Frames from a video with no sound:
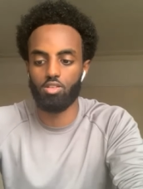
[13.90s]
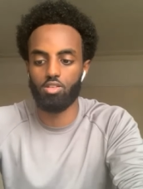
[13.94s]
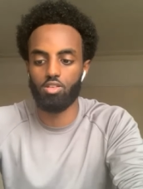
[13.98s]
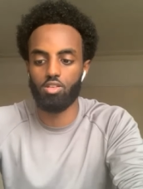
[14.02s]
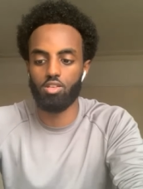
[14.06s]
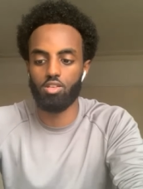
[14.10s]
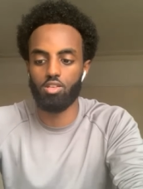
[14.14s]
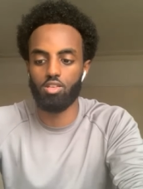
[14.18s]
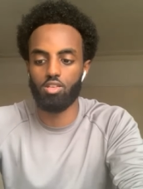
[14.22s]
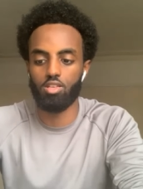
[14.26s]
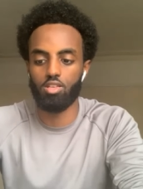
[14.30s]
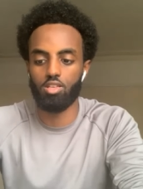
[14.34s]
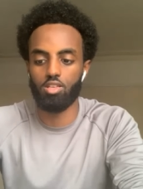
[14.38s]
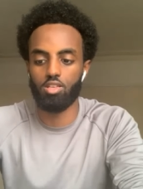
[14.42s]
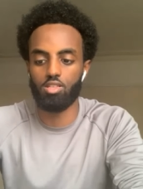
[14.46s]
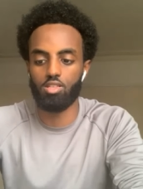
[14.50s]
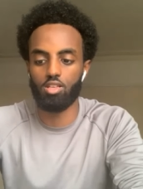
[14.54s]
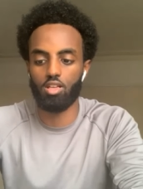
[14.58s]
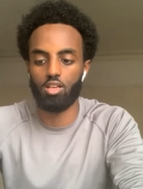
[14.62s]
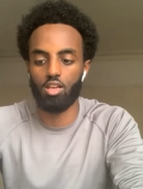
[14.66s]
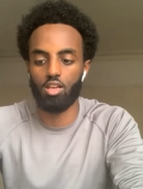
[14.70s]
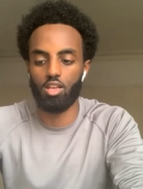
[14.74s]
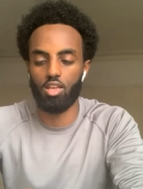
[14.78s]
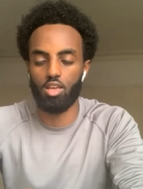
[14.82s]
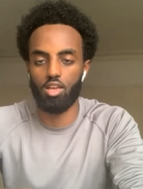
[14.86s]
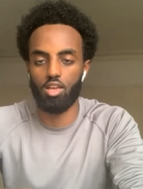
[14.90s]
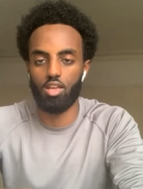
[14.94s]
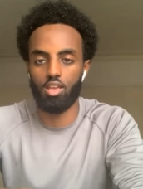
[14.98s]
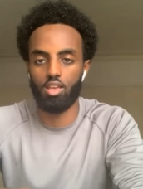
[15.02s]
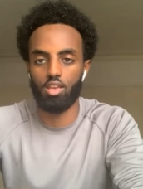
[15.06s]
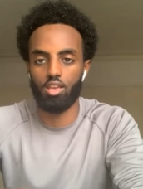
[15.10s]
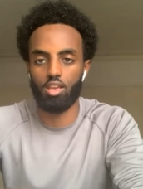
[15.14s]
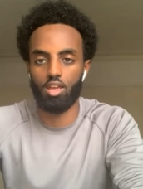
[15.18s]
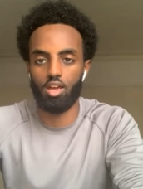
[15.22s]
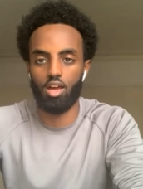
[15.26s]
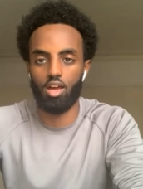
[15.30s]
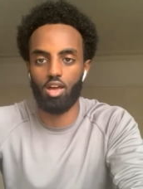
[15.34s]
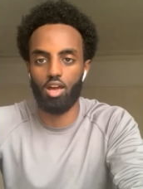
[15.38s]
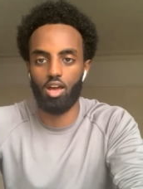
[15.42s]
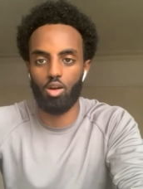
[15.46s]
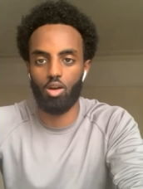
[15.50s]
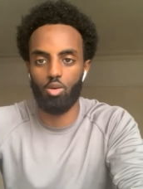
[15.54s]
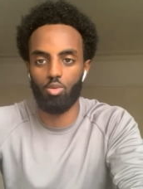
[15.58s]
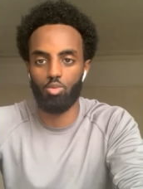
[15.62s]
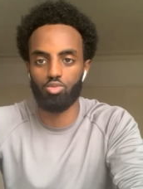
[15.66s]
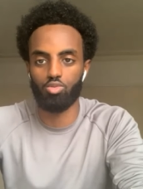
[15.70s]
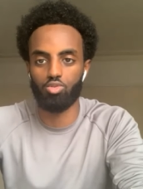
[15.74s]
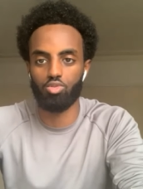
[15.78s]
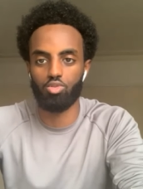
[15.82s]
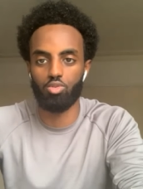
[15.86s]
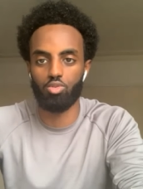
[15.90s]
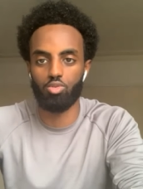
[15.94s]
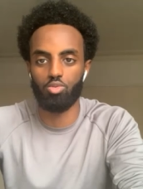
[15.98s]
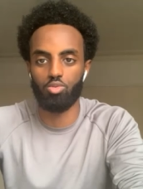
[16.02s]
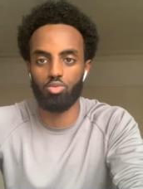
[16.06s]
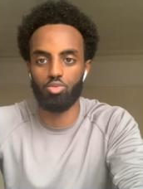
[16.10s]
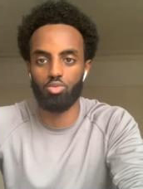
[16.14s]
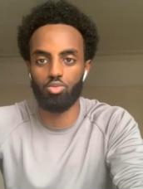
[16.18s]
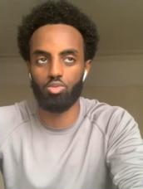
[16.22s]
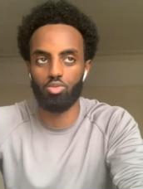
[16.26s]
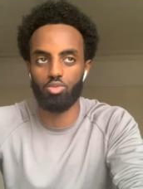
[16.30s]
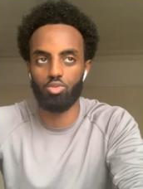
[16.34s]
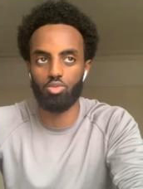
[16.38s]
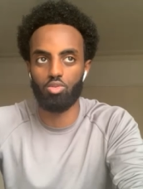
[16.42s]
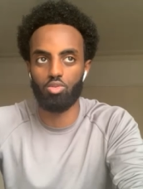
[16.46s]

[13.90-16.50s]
You need to learn how to